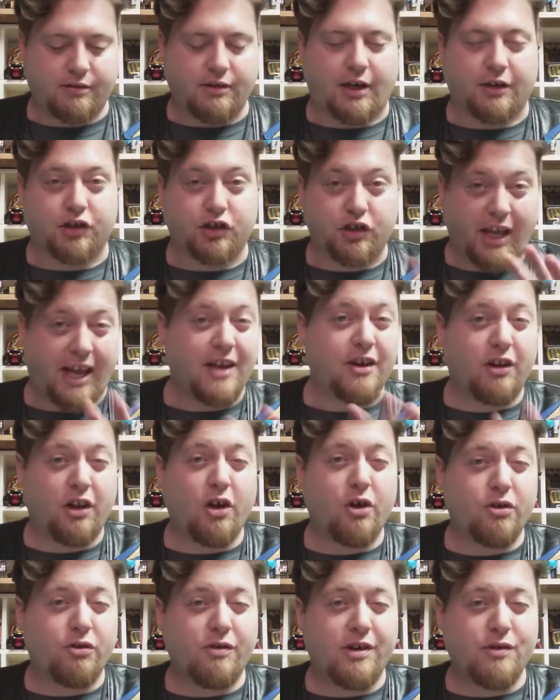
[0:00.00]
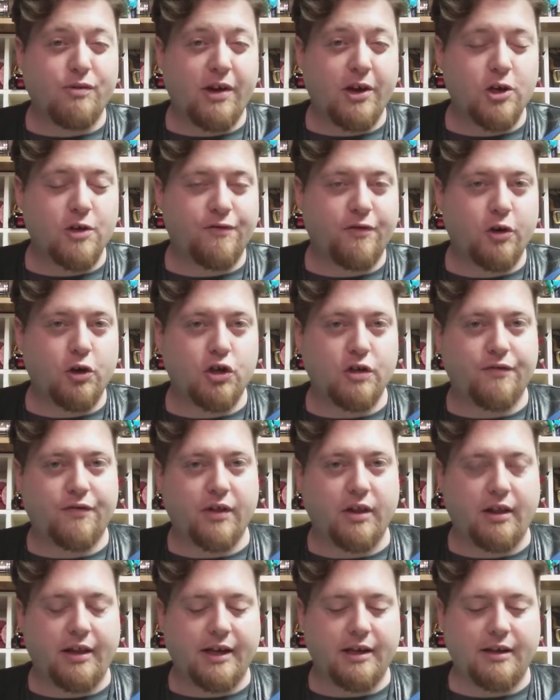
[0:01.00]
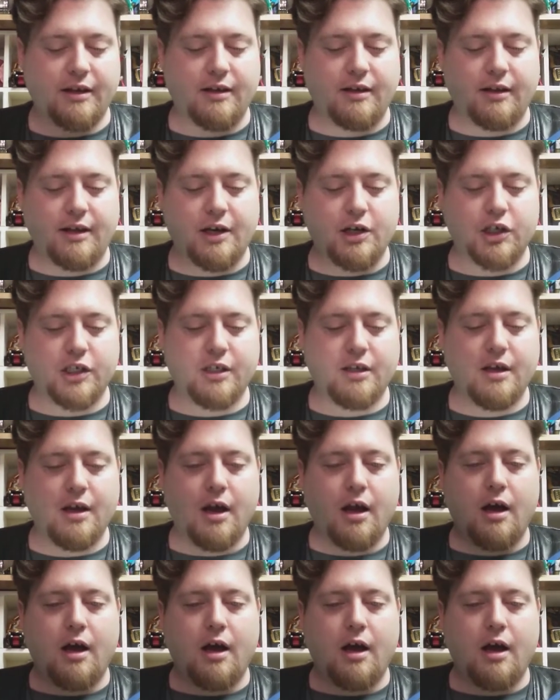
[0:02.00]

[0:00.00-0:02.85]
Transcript: a standalone Green Ranger version for the Lightning Collection.